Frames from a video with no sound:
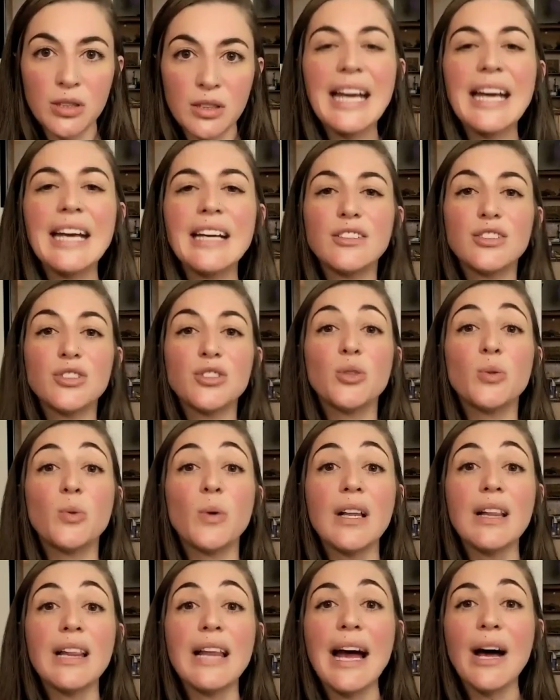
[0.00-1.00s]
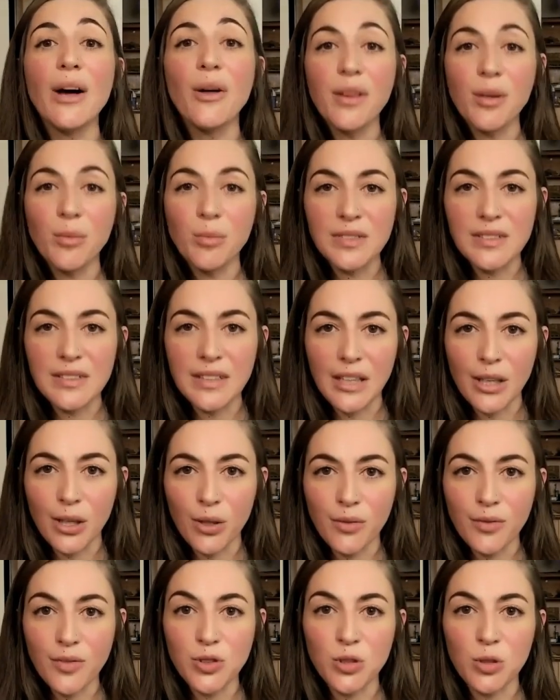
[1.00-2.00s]
It's to allow
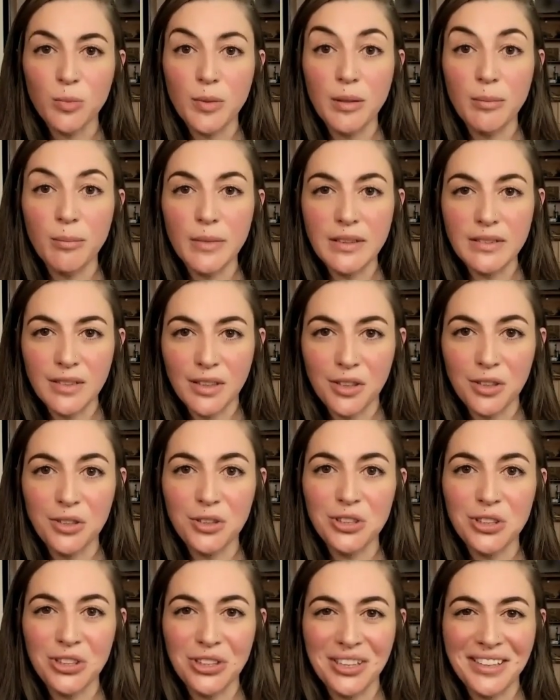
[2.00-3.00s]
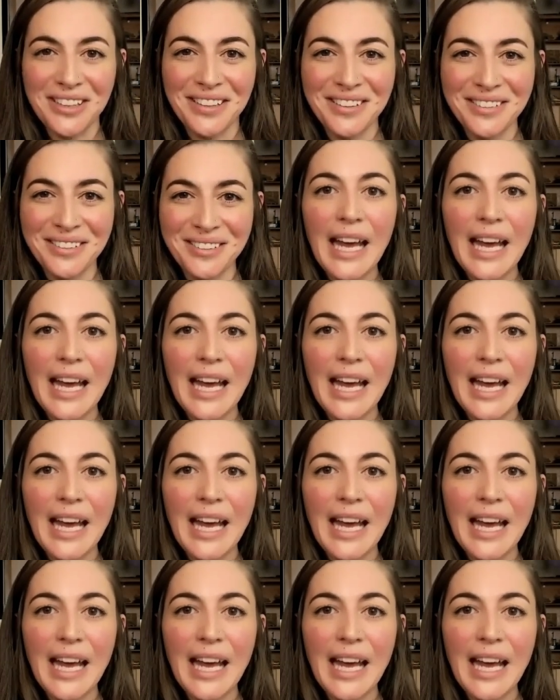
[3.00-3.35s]
themselves to be misunderstood